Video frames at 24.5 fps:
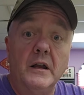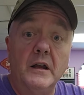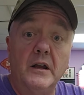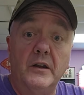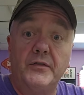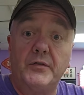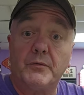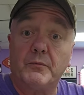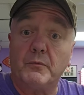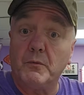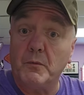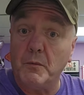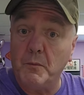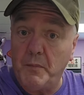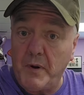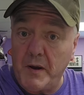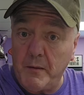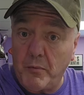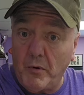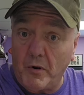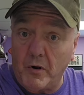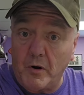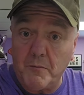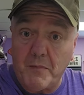is when
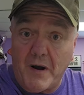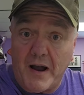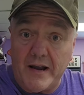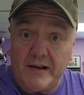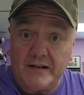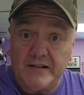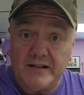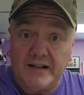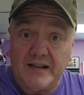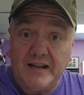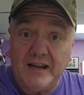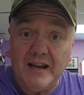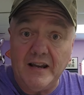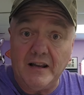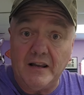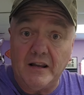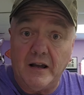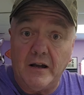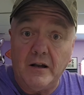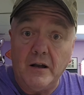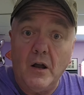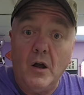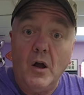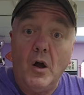people are buying
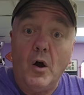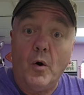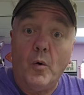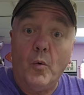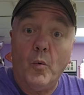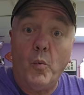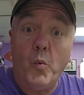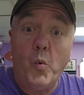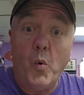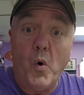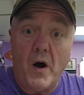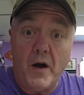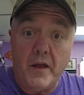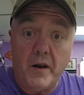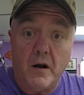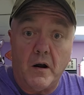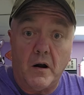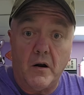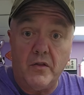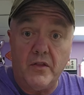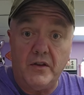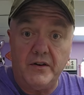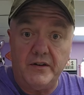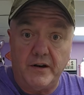tequila, what
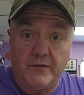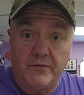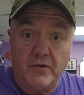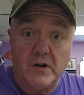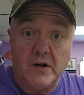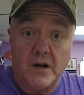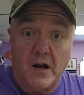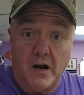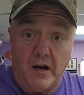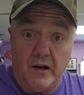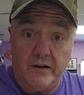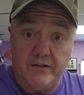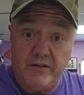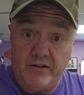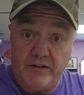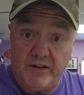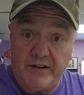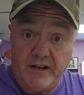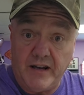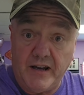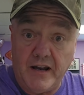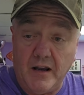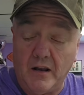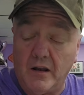are the different kinds
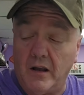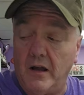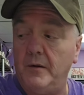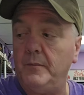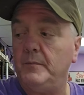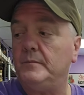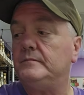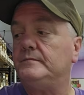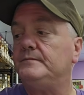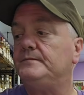of tequila?